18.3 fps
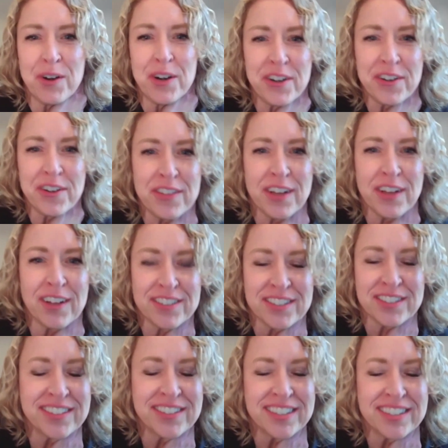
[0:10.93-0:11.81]
So what are your
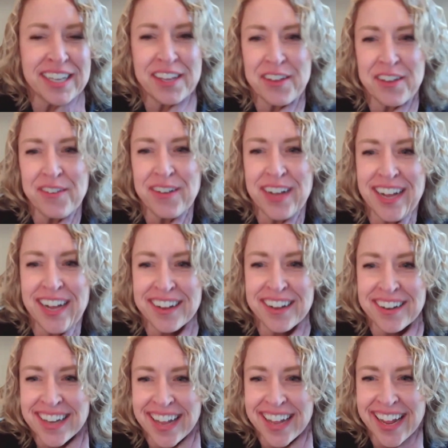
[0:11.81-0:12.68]
thoughts on
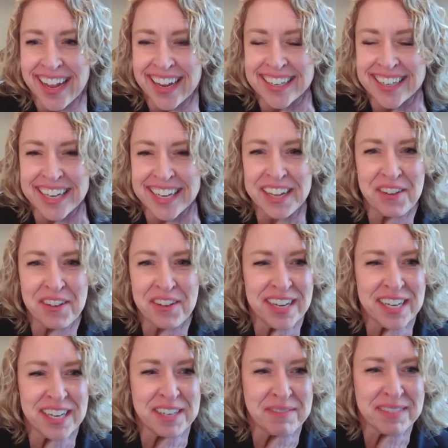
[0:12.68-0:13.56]
CQL and
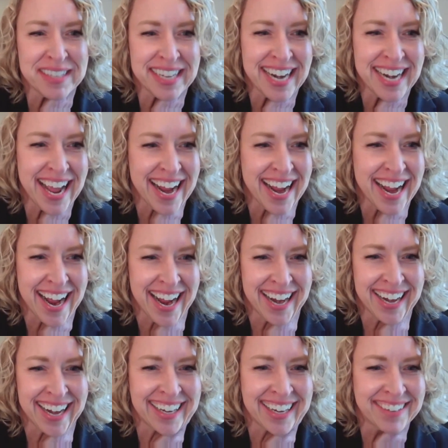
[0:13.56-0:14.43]
dQMs and
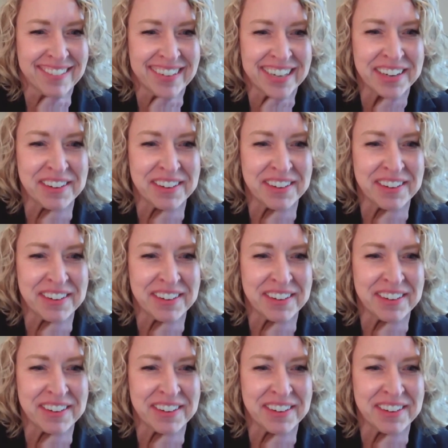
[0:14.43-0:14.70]
AI?